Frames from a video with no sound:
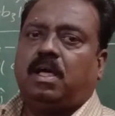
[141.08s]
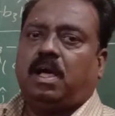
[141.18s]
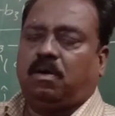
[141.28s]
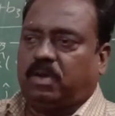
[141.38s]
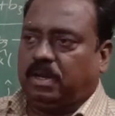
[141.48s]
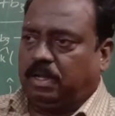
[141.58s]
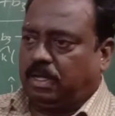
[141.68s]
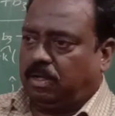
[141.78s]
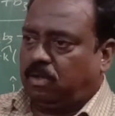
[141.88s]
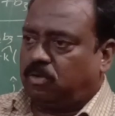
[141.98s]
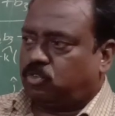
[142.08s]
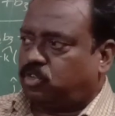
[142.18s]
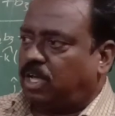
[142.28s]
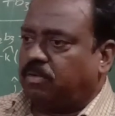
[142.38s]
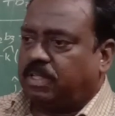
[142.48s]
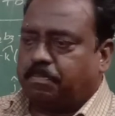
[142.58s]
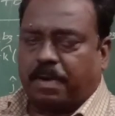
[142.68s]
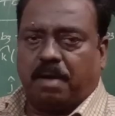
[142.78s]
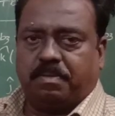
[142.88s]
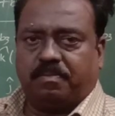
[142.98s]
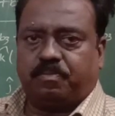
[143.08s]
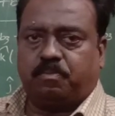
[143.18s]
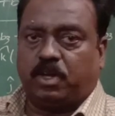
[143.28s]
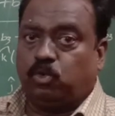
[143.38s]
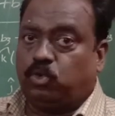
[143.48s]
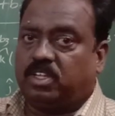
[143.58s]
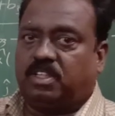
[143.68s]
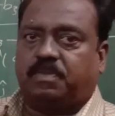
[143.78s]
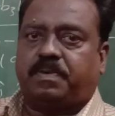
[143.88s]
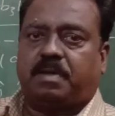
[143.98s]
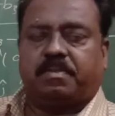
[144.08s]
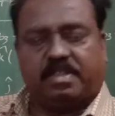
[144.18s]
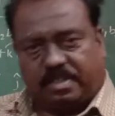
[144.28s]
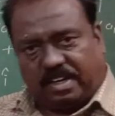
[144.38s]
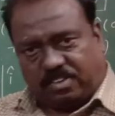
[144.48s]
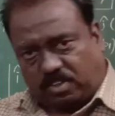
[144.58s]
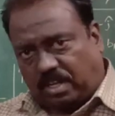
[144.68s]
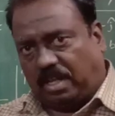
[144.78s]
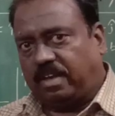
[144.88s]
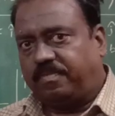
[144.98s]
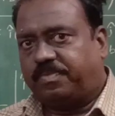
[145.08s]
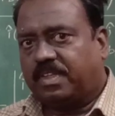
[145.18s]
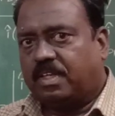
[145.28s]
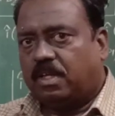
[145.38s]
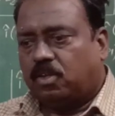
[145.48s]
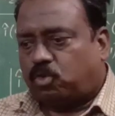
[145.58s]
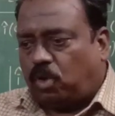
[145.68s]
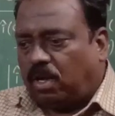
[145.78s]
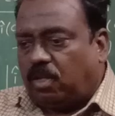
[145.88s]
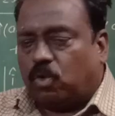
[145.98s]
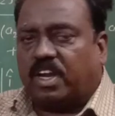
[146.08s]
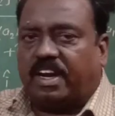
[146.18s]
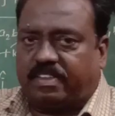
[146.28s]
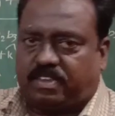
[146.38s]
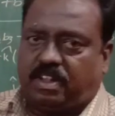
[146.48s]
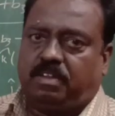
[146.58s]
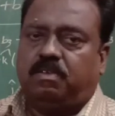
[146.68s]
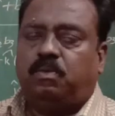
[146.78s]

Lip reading: How can solve the problem? By using this formula. That's all. Slowly you can understand.